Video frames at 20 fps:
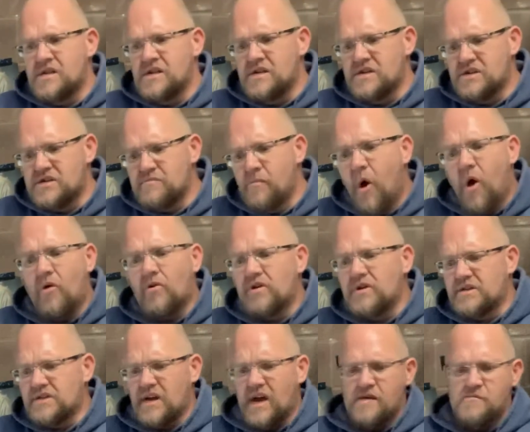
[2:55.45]
smaller
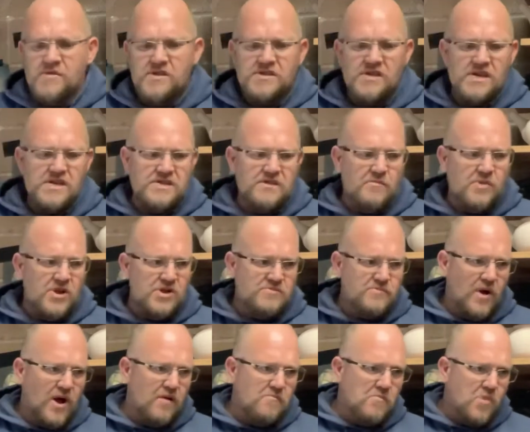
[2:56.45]
assignments like the pinch
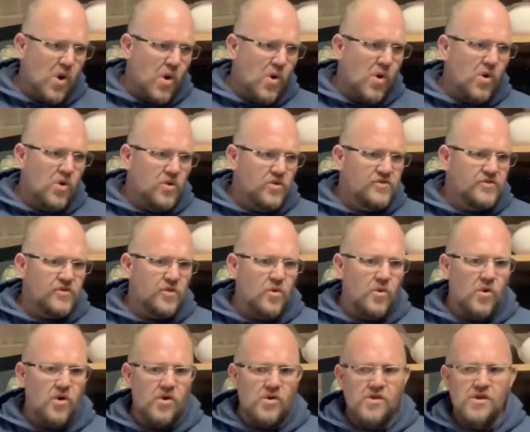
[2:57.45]
pot bowls
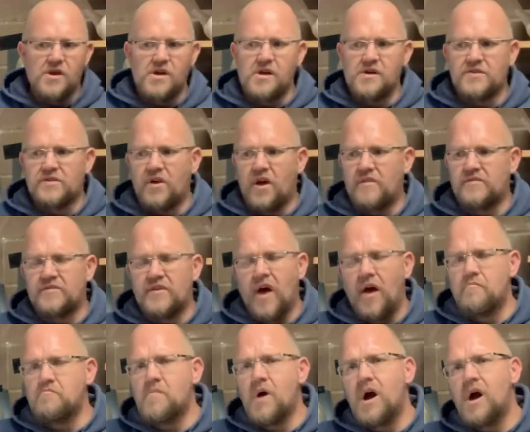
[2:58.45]
or the saw
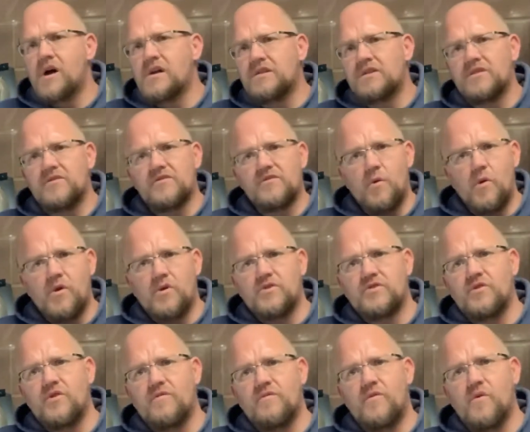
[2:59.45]
slab mugs and so on and
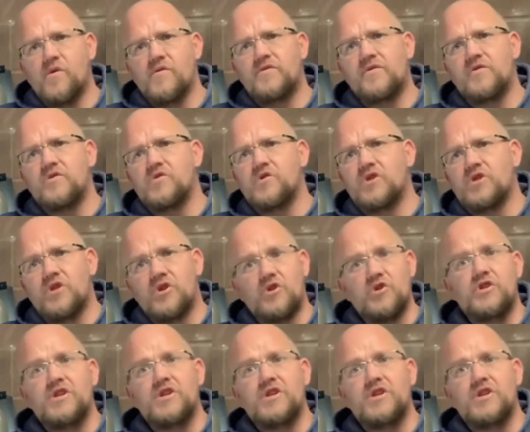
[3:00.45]
so forth, so you can learn the